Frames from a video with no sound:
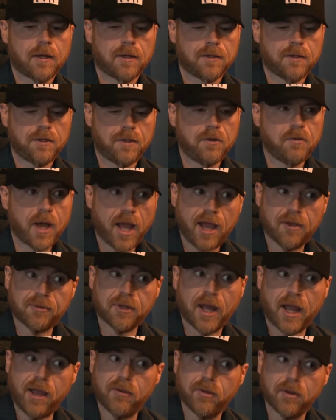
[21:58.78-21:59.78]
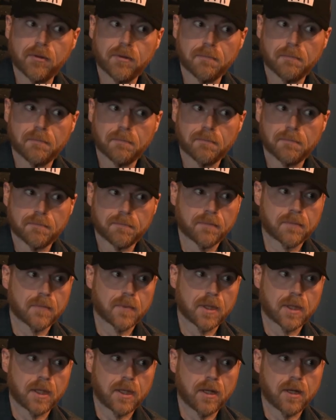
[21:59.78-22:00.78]
you have to have it. Yeah,
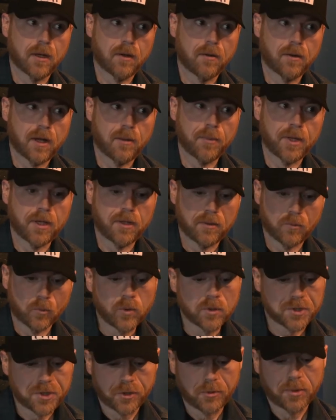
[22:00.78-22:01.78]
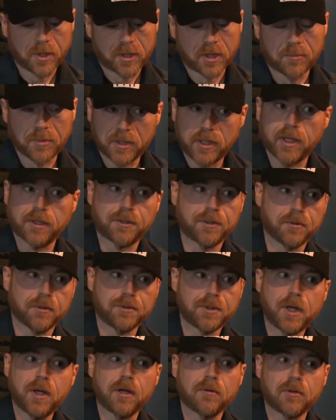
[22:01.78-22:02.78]
exactly. You know, I mean, once you become addicted to a
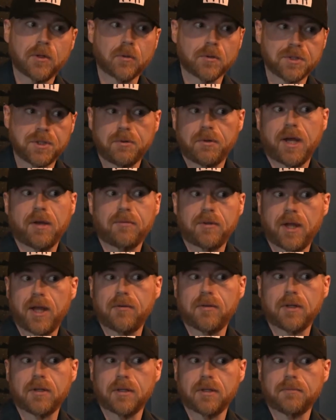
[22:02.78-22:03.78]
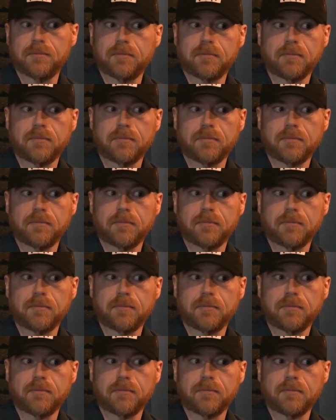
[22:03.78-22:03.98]
drug, of course, you have to have it to,